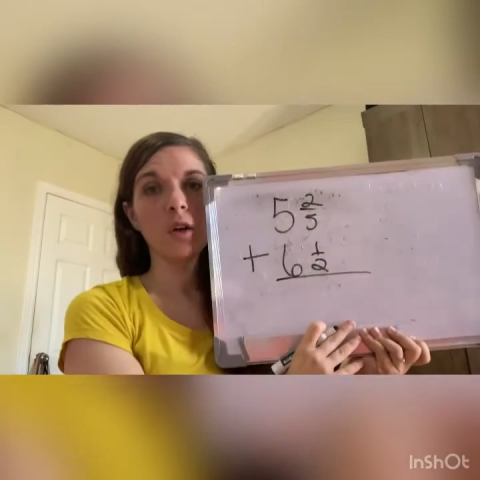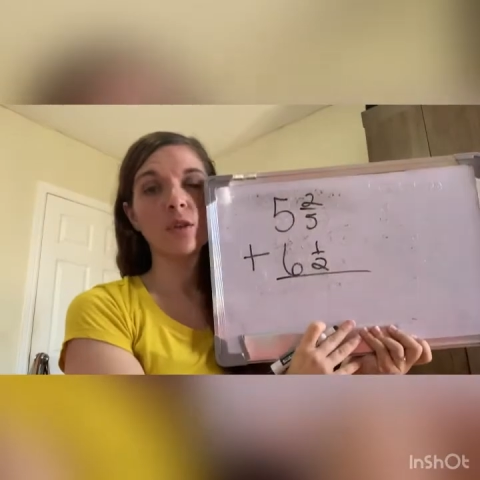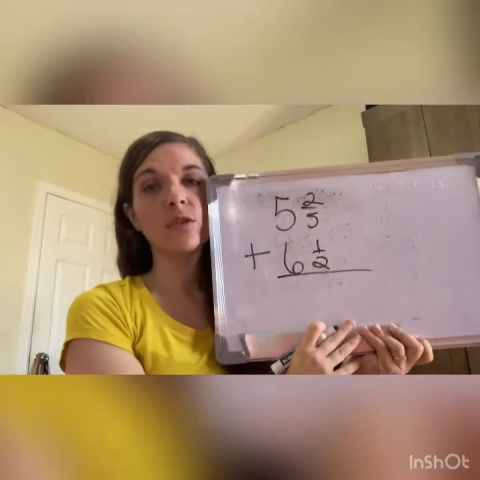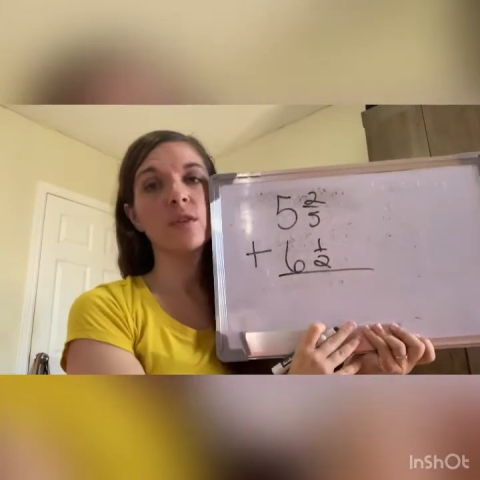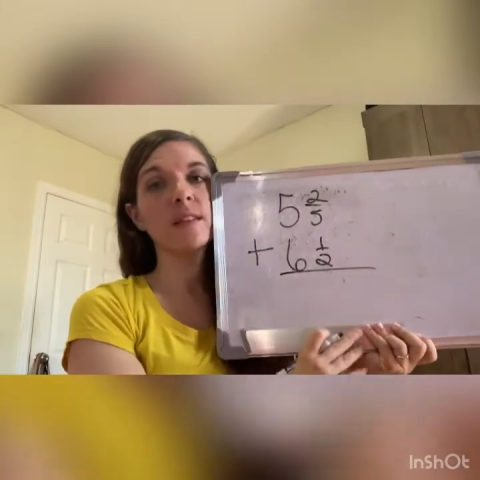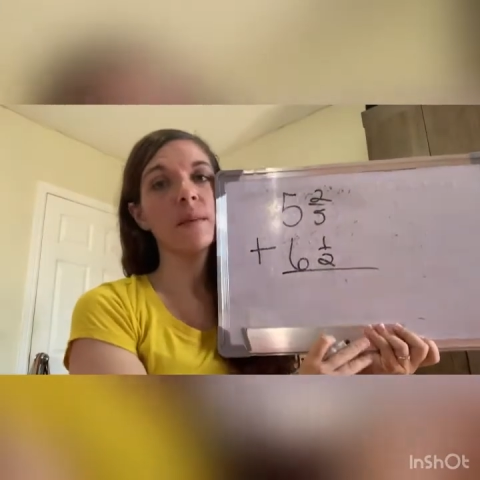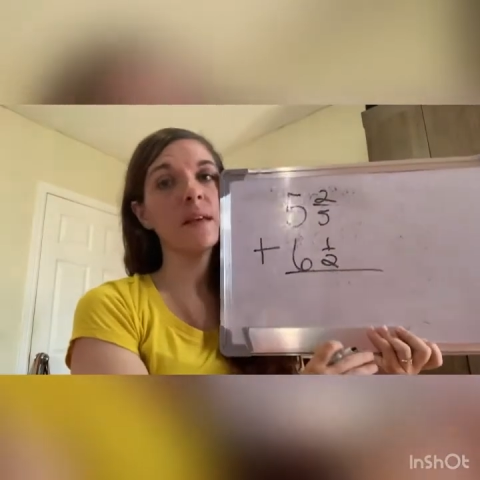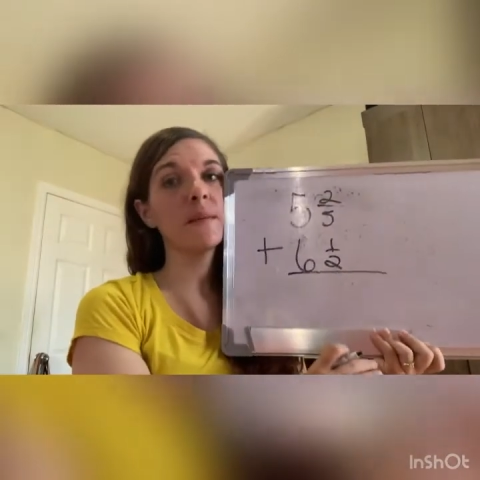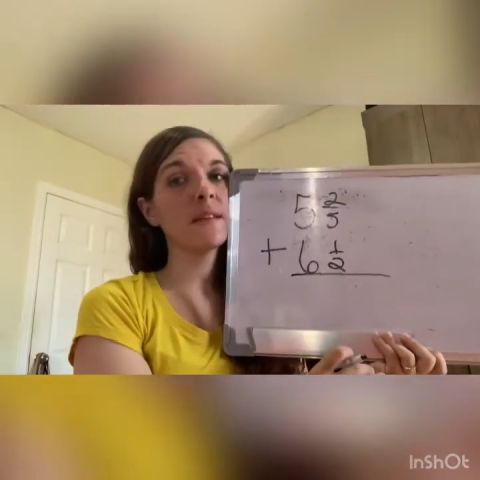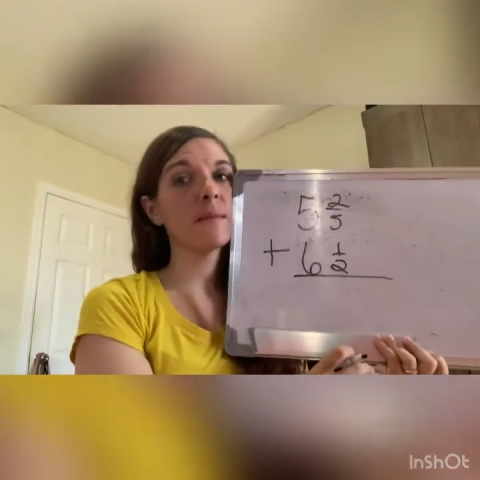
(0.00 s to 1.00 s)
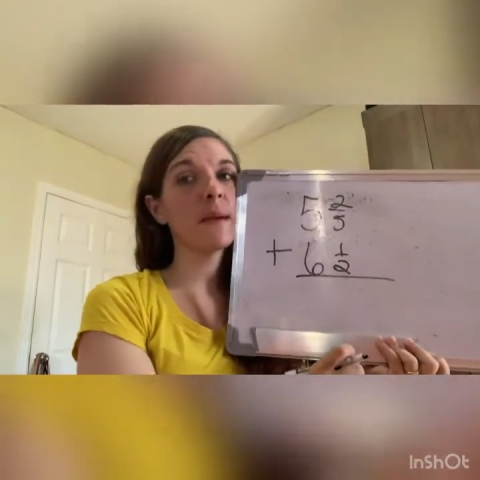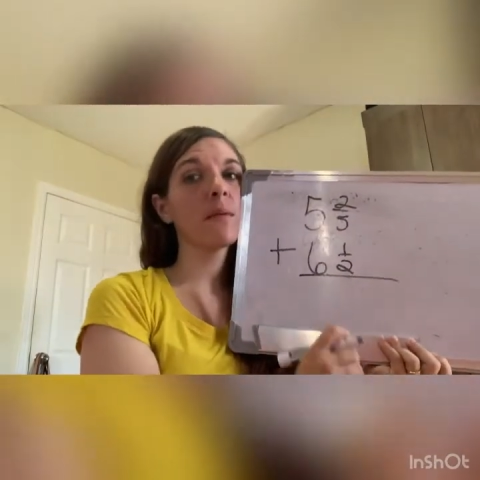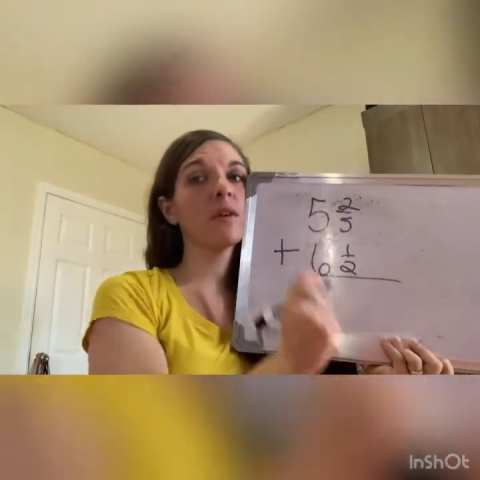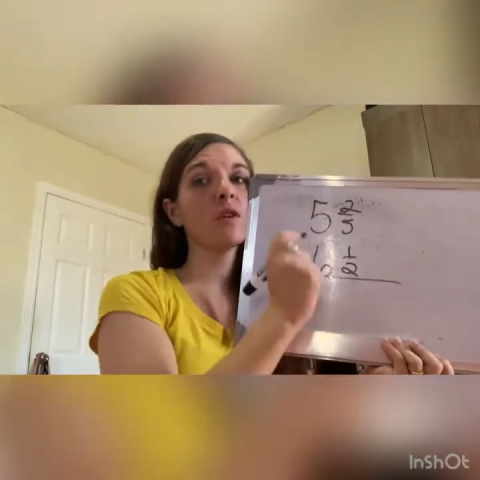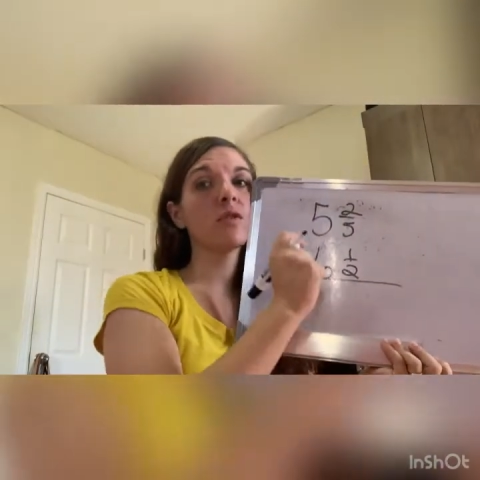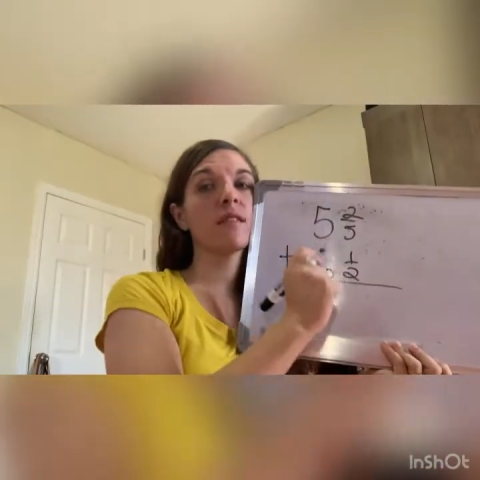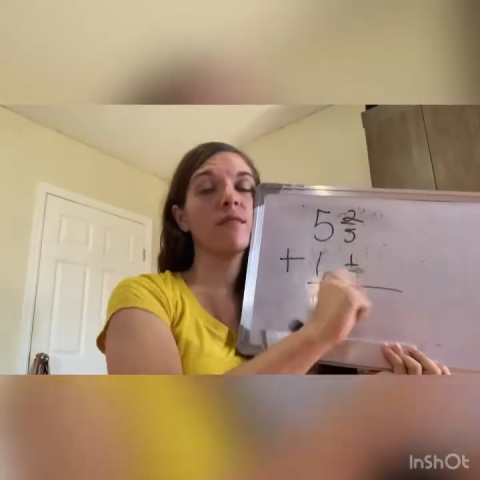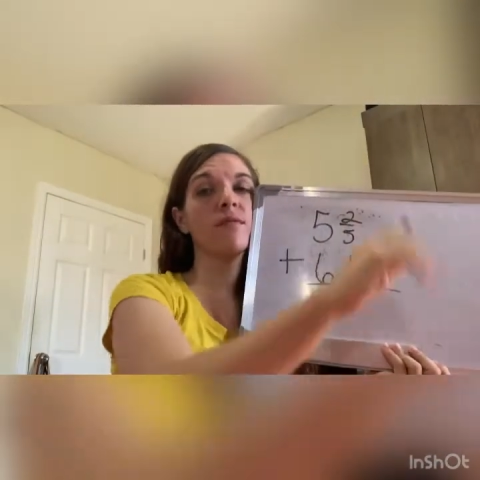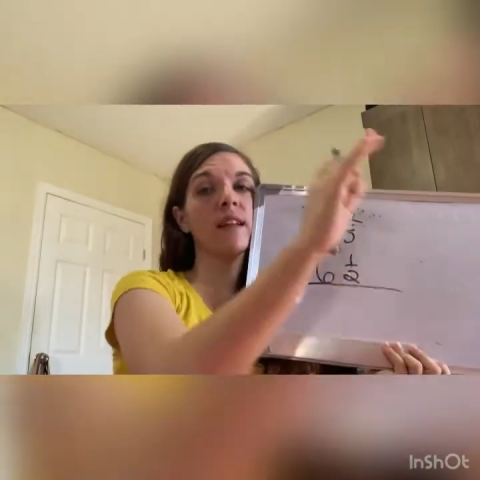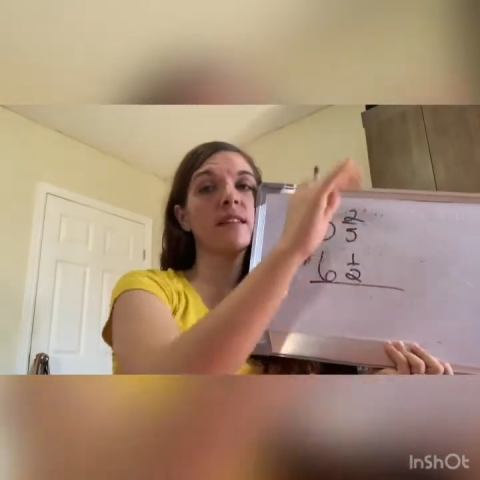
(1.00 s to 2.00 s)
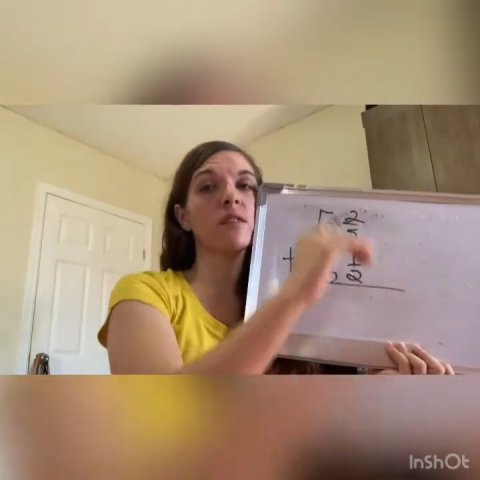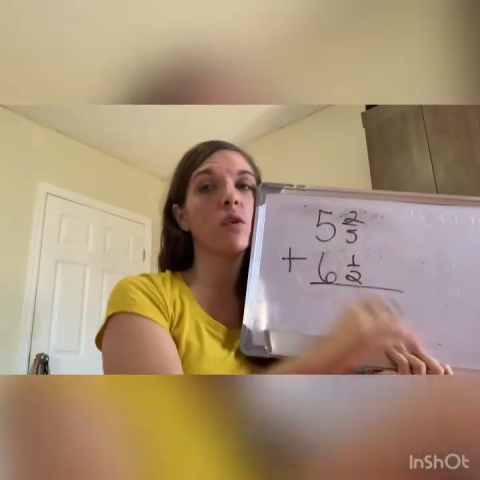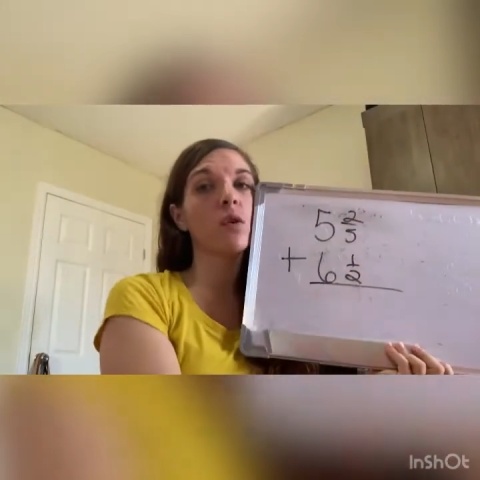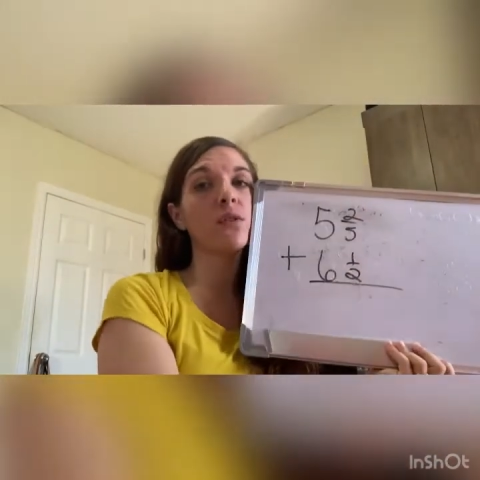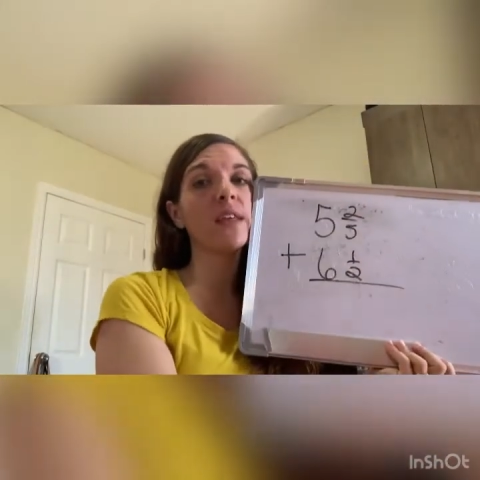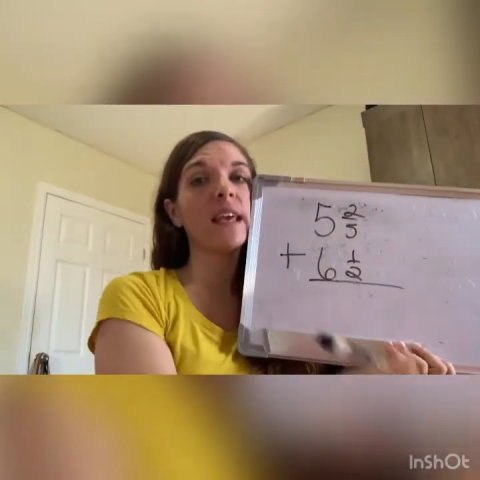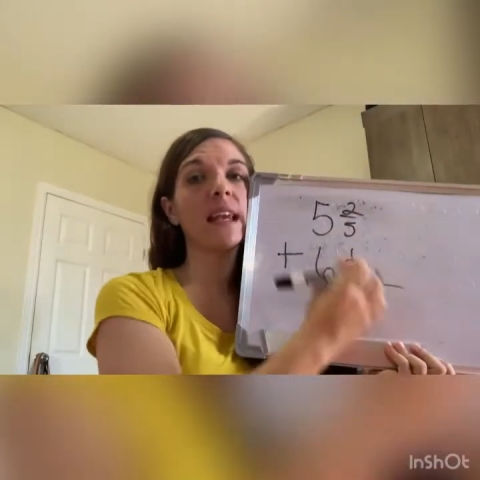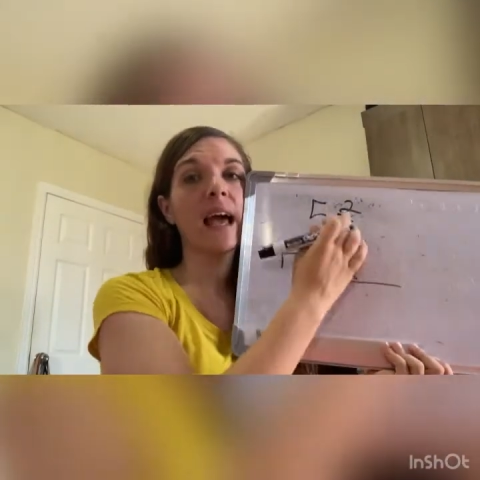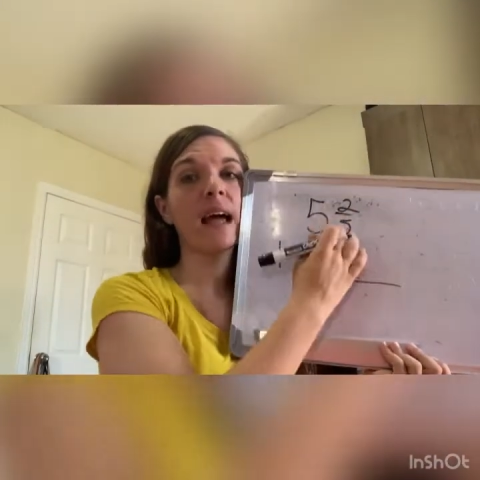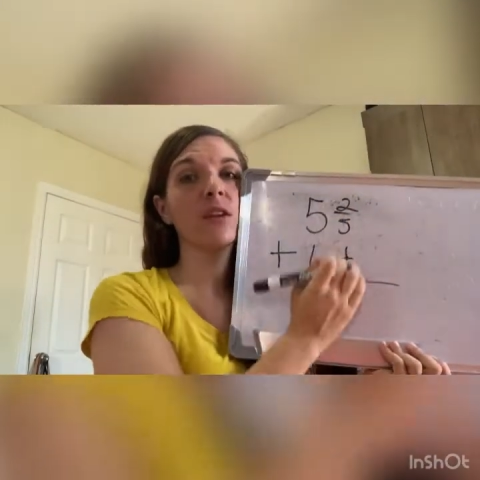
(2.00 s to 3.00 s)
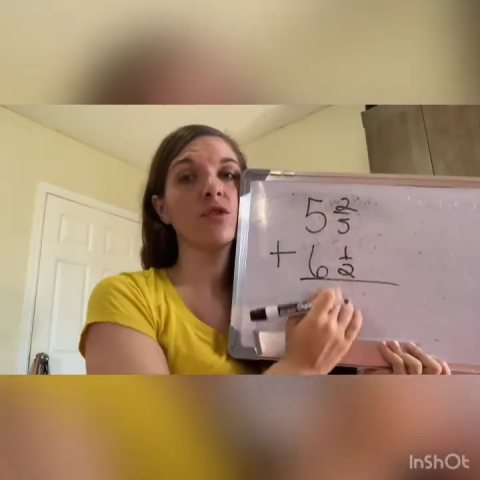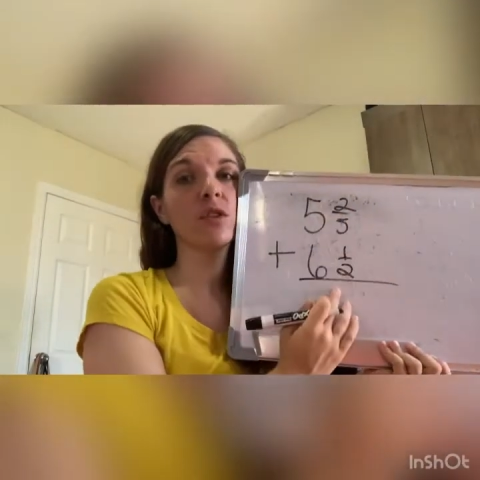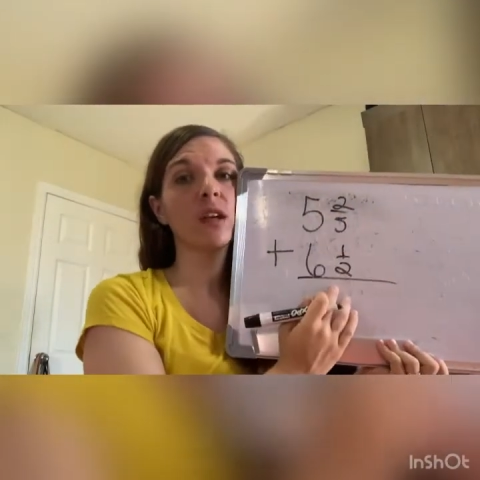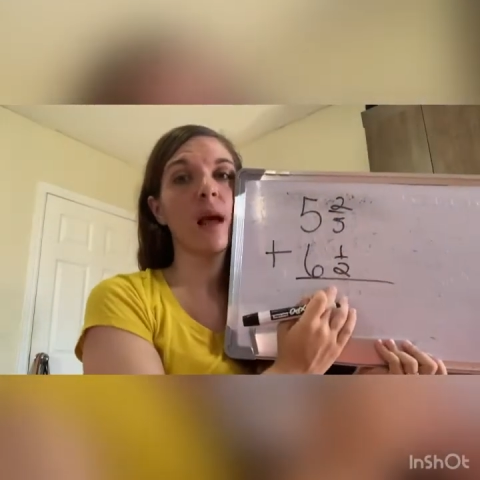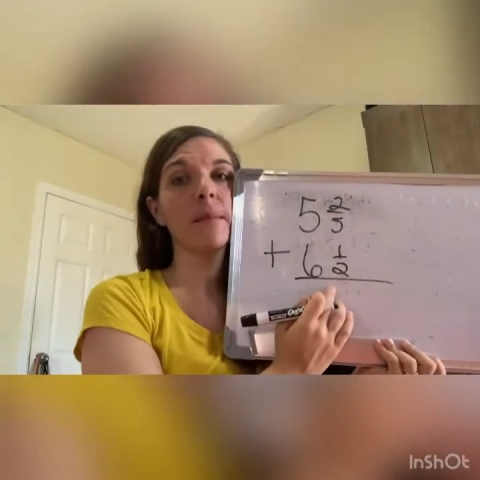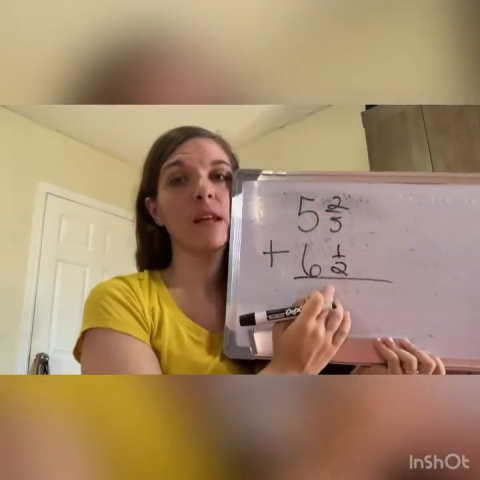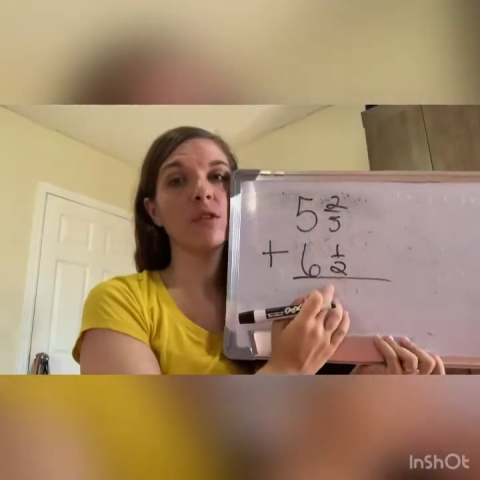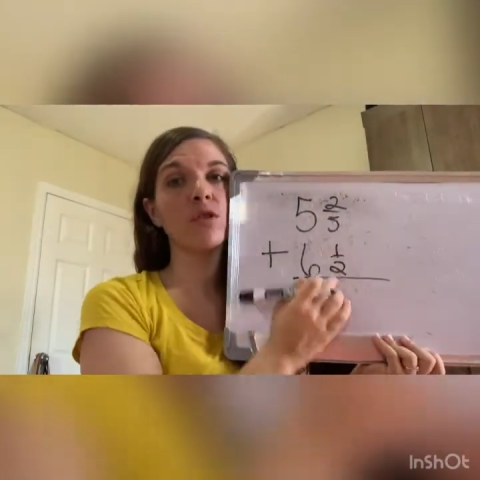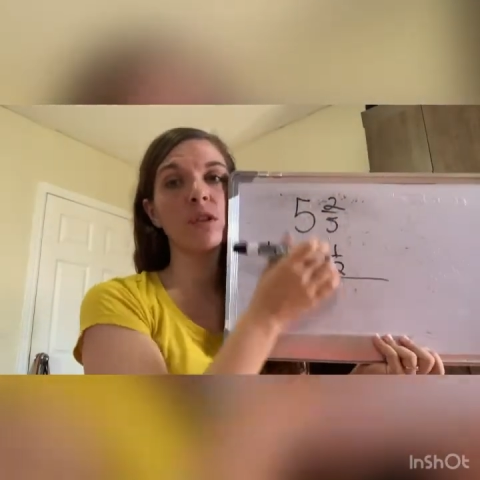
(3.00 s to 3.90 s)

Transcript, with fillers: Don't send me a piece of paper where you just invented the whole thing and added your denominators.